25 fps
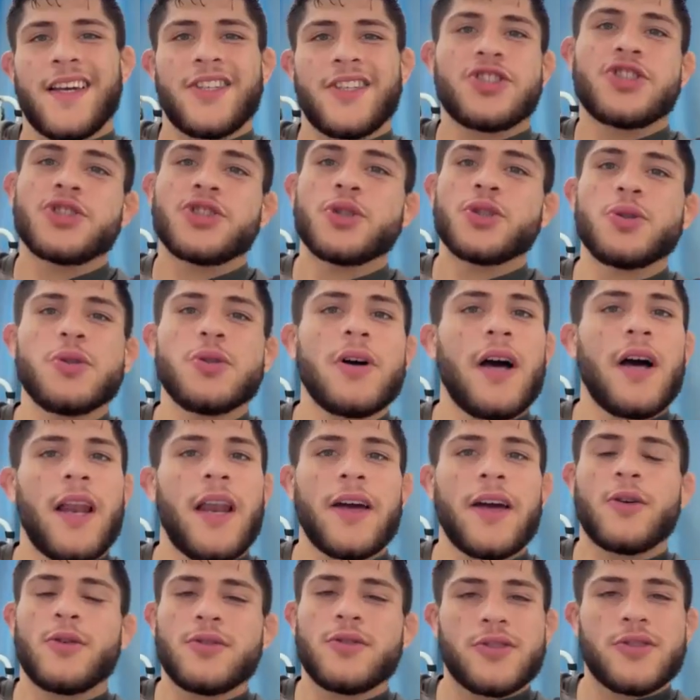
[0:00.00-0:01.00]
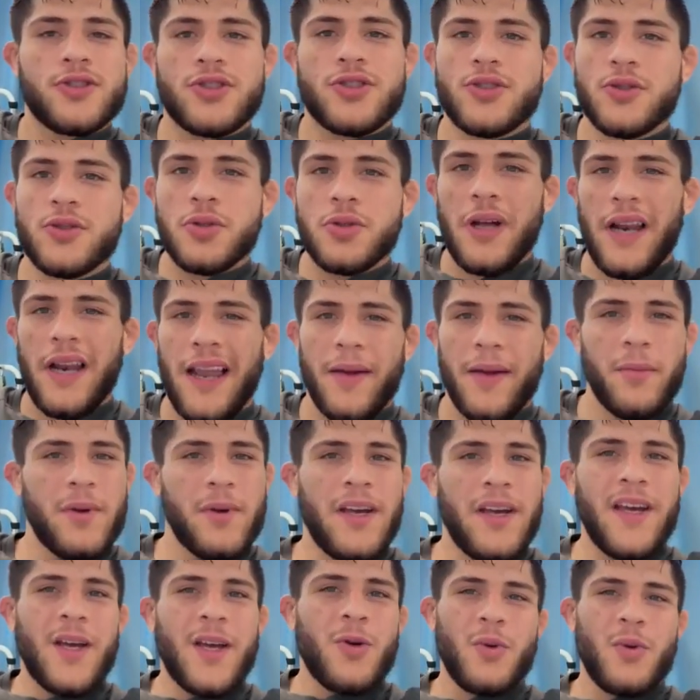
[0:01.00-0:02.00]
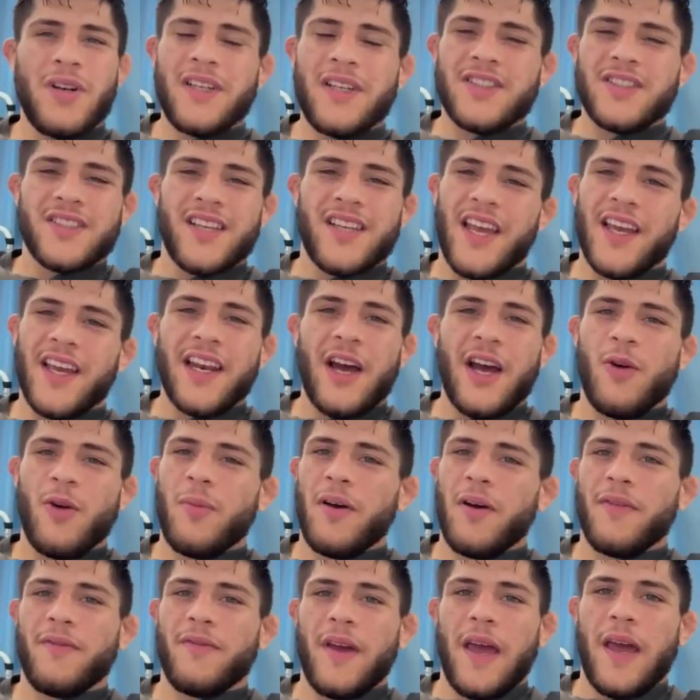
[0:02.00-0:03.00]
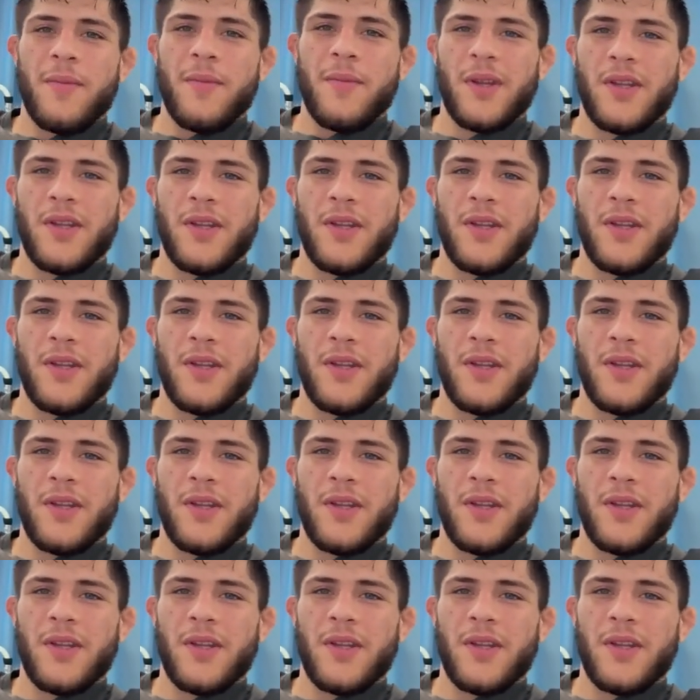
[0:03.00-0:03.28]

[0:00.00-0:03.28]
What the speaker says: shoot. I like going to shoot. I like really just hanging out with my family,